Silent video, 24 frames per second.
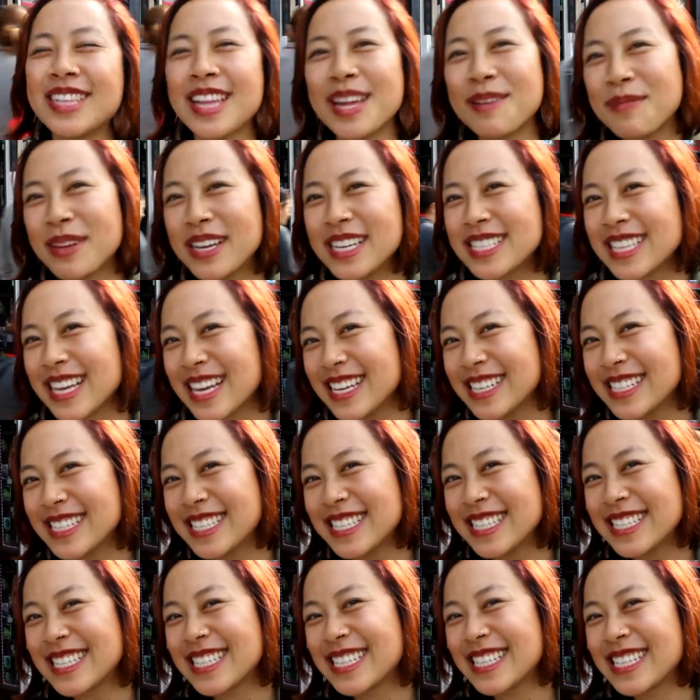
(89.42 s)
that make sense?
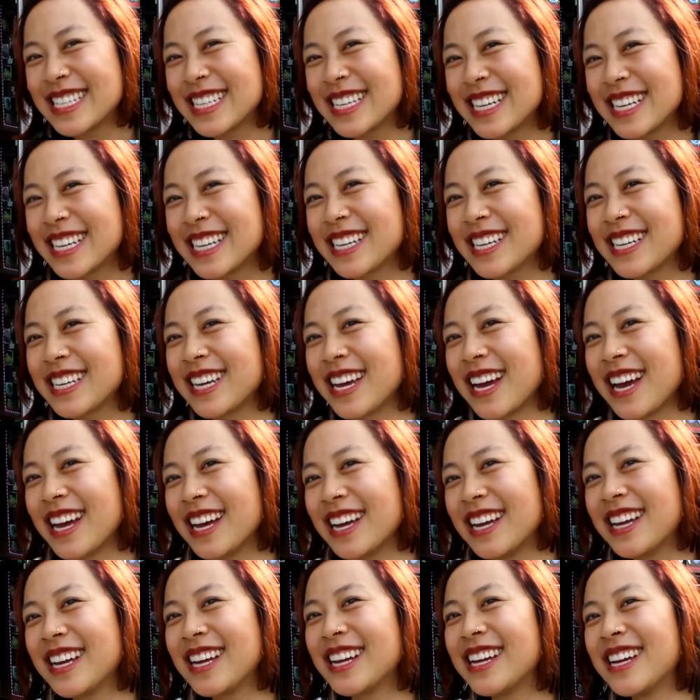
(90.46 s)
Yeah, it does. Yeah.
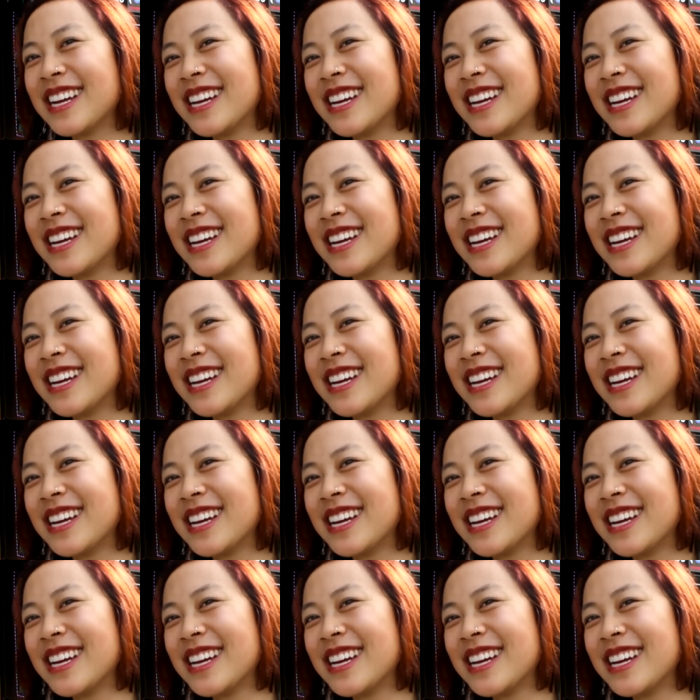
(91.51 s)
It